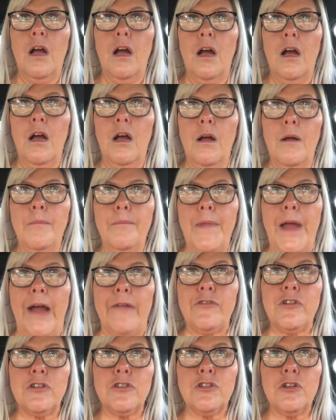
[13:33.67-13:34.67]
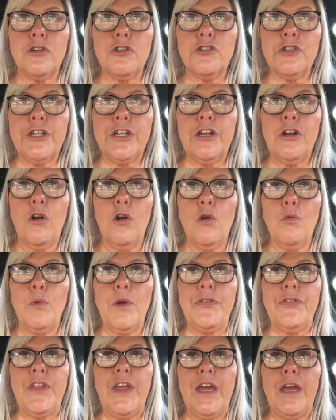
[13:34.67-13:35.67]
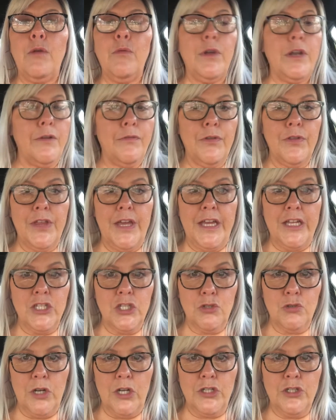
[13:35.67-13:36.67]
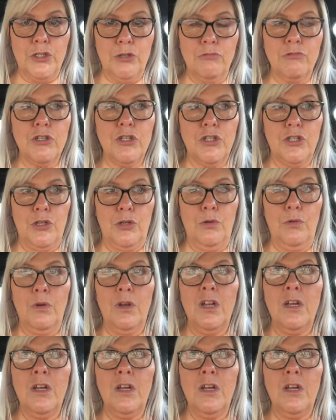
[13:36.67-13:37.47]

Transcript: after surgery or whatever they instruct you to do.